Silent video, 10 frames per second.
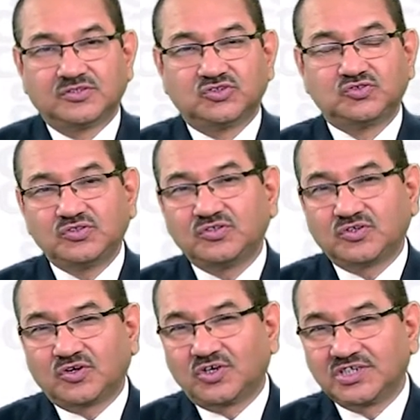Should you
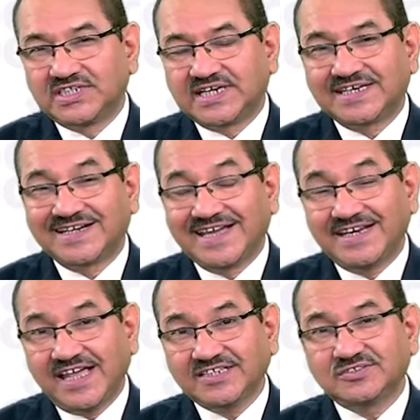record it at
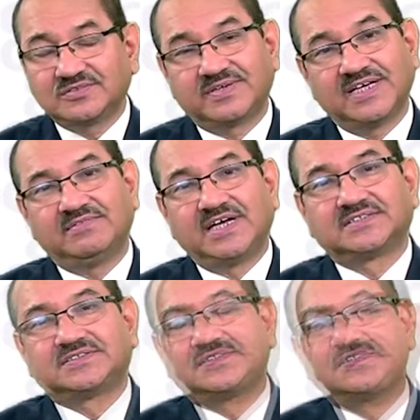9 lakhs or 5
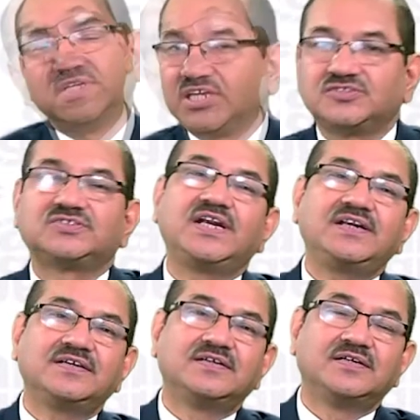lakhs? Dear
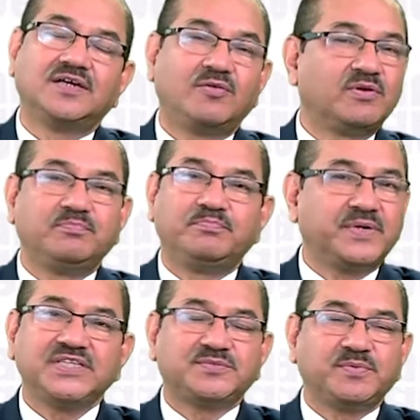student, our
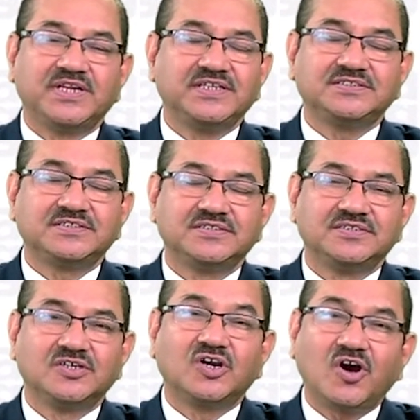principle is
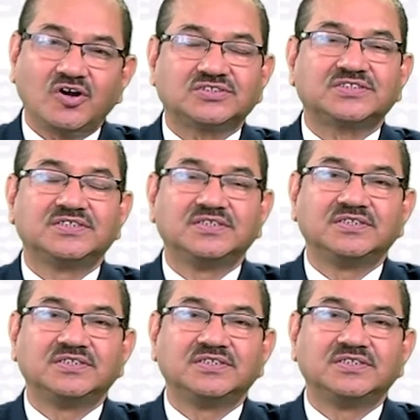cost.